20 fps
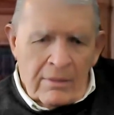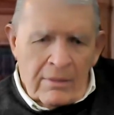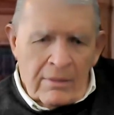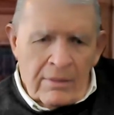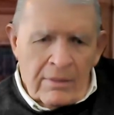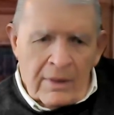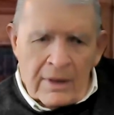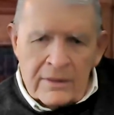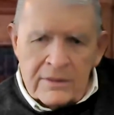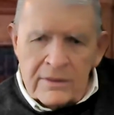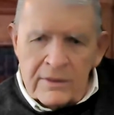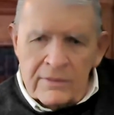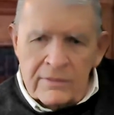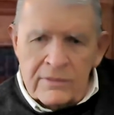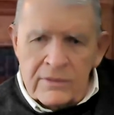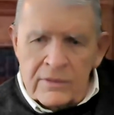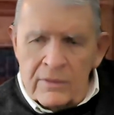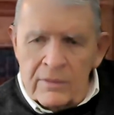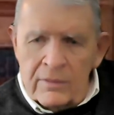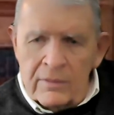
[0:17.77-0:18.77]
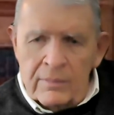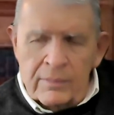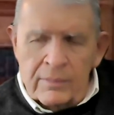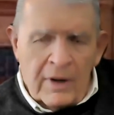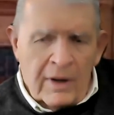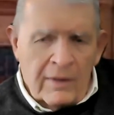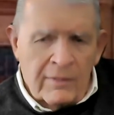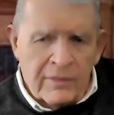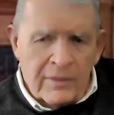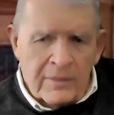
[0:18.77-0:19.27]
relative to
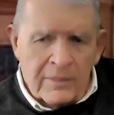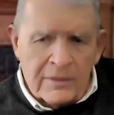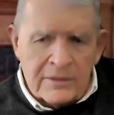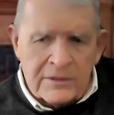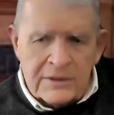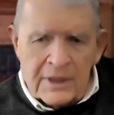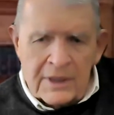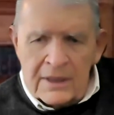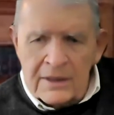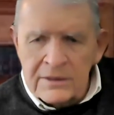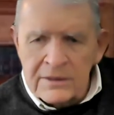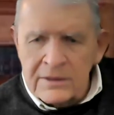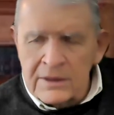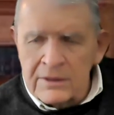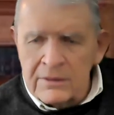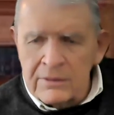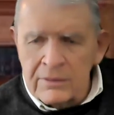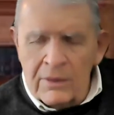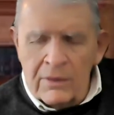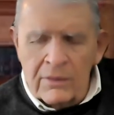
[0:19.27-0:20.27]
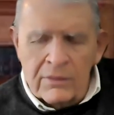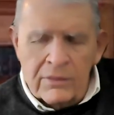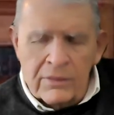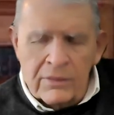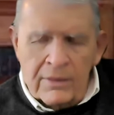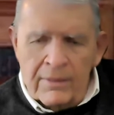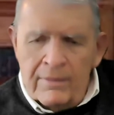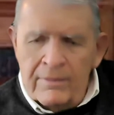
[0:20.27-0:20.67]
profitable sales and growth.